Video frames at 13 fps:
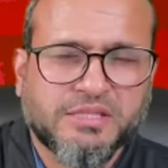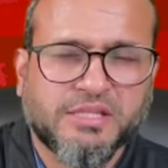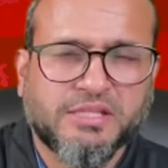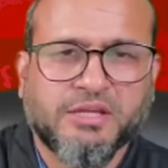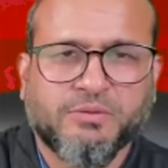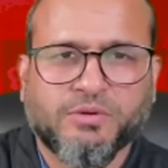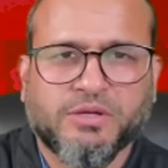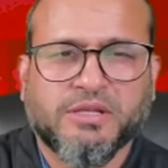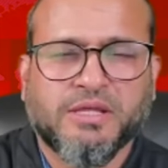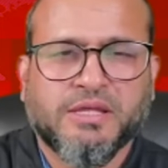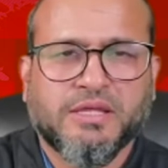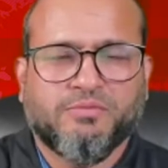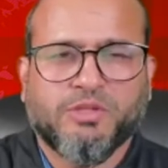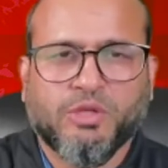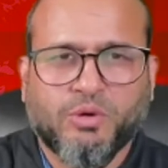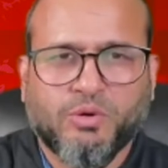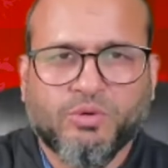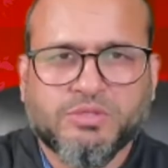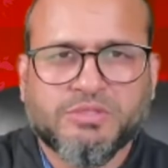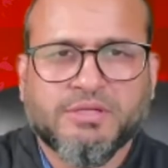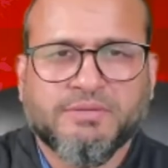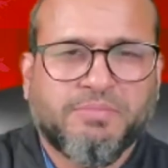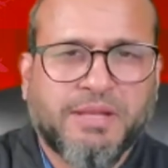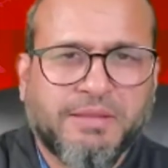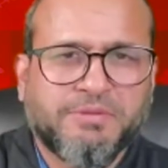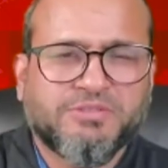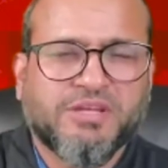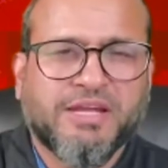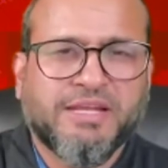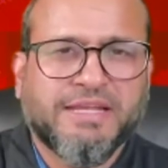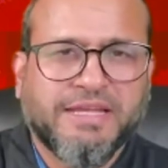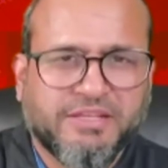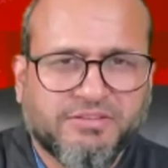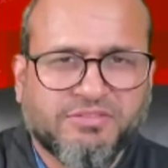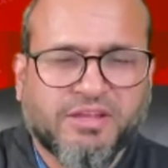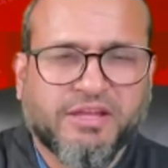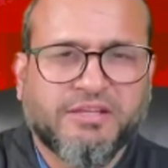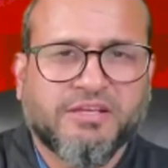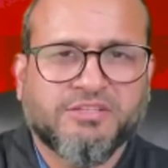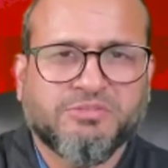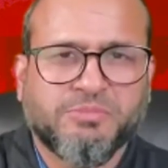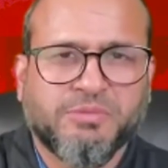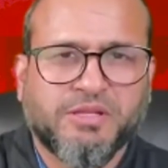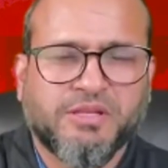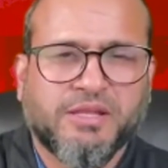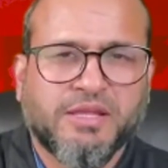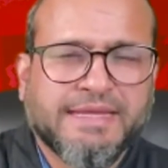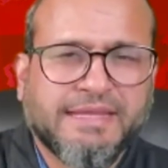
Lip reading: that they will withhold plebiscite inside Kashmir,